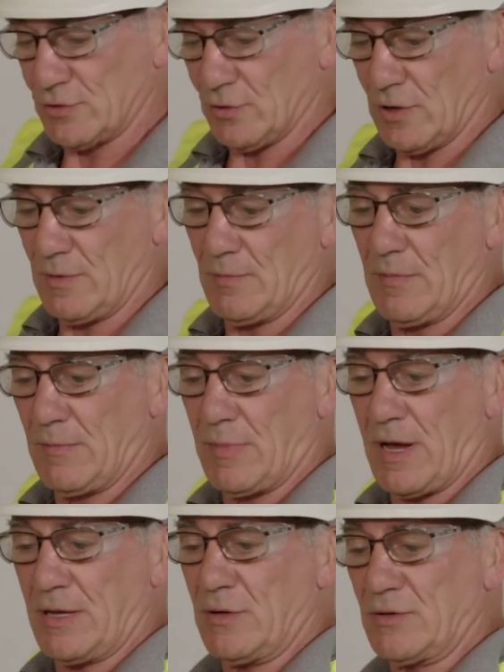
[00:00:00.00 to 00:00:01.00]
joint
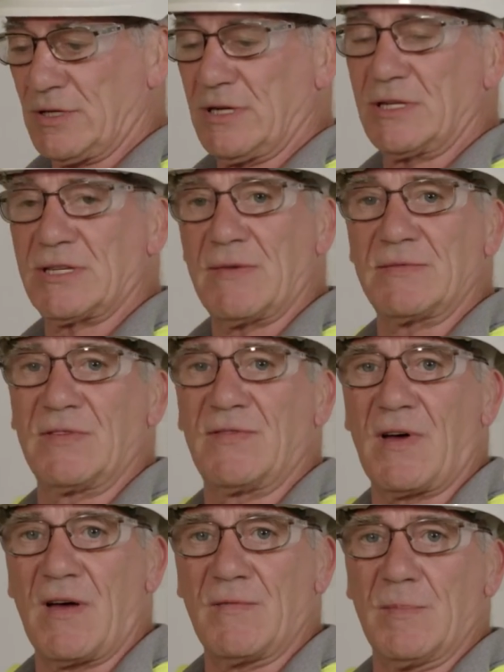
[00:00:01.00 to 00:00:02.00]
by using a
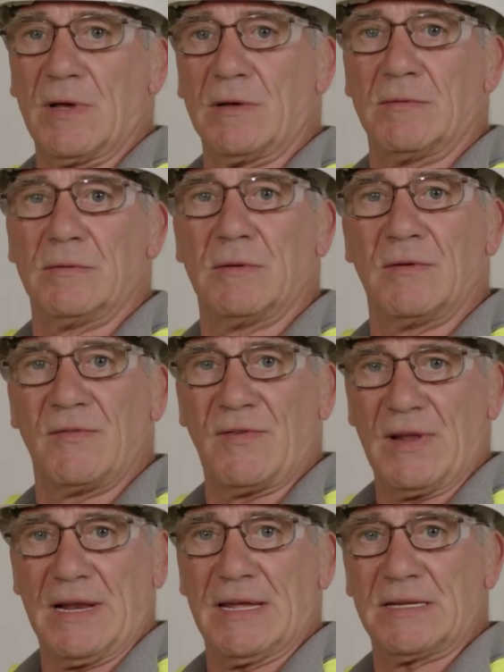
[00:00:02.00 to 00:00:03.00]
75mm
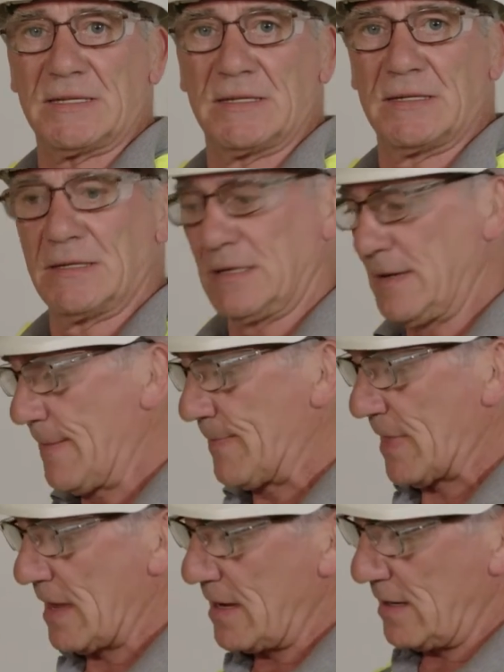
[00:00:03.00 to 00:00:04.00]
fillet.
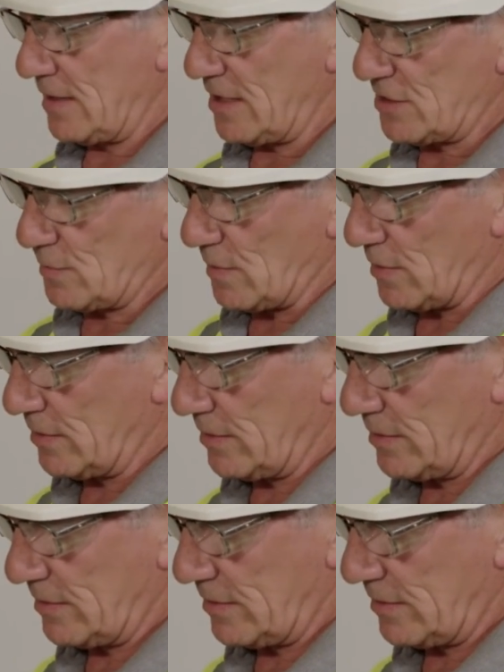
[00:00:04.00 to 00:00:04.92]
This will